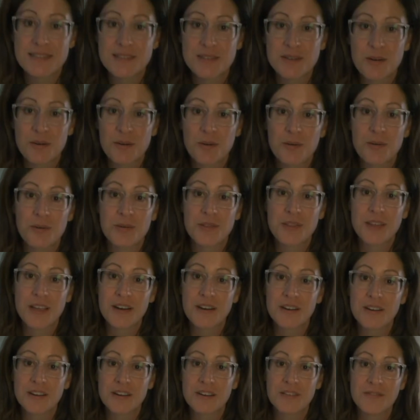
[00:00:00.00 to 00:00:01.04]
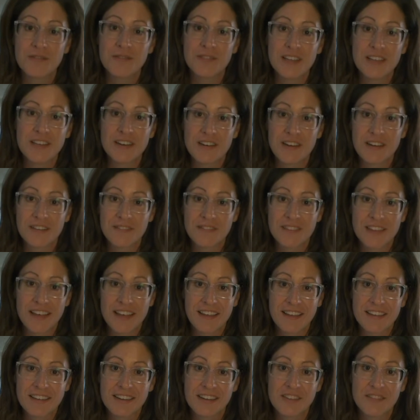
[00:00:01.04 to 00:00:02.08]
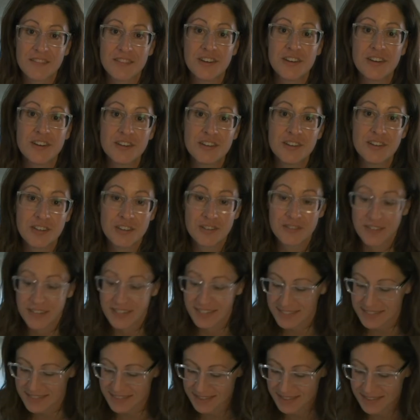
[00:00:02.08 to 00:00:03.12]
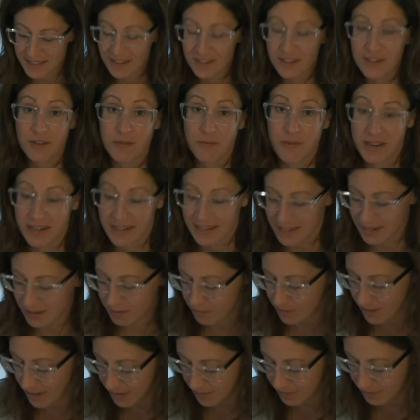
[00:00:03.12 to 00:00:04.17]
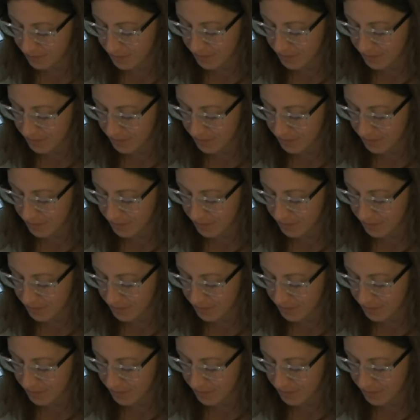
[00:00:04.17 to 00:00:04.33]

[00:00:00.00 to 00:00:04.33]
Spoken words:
so they're going to feed off that. And if you're nervous, they're going to want to get away.